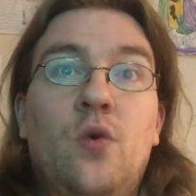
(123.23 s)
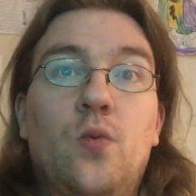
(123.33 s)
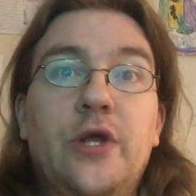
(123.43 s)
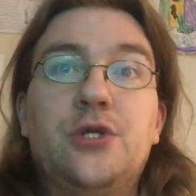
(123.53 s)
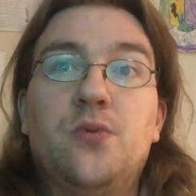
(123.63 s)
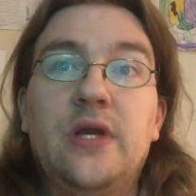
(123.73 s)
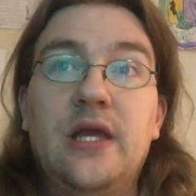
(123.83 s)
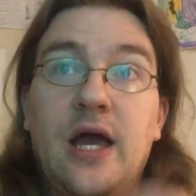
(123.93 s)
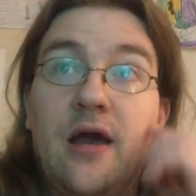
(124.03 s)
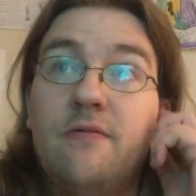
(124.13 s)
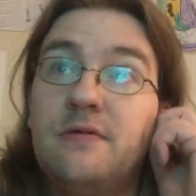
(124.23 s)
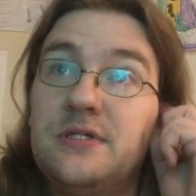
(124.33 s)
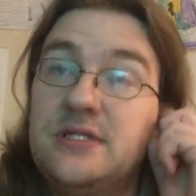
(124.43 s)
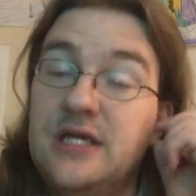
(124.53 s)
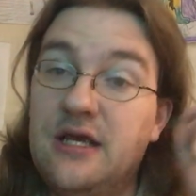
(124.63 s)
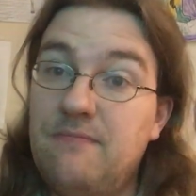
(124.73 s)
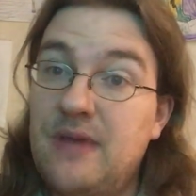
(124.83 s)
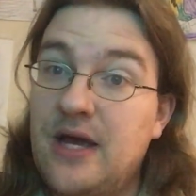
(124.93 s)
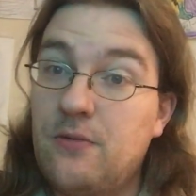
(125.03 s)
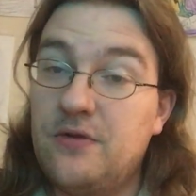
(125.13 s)
which we have seen
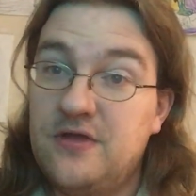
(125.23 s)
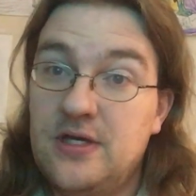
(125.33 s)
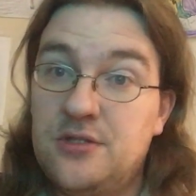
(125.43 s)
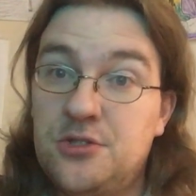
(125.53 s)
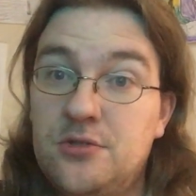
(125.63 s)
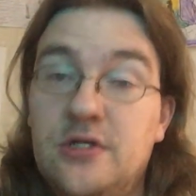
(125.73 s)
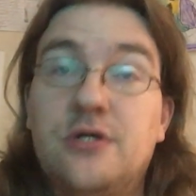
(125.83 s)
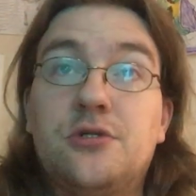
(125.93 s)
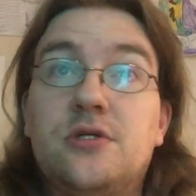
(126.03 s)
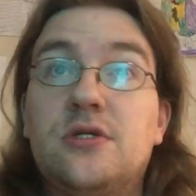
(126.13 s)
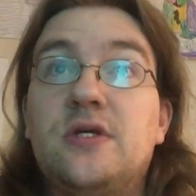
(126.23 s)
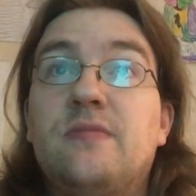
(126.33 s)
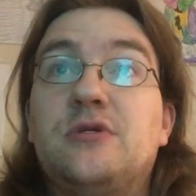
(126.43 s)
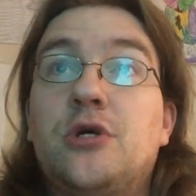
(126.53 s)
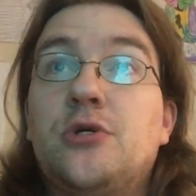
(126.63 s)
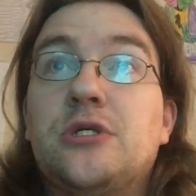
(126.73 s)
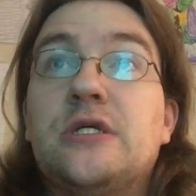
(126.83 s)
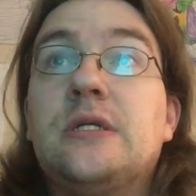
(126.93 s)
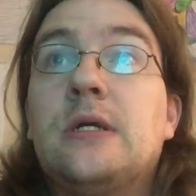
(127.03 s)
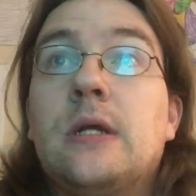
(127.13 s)
back with the letters to the 7
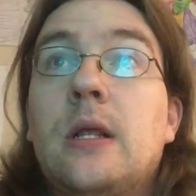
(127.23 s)
churches.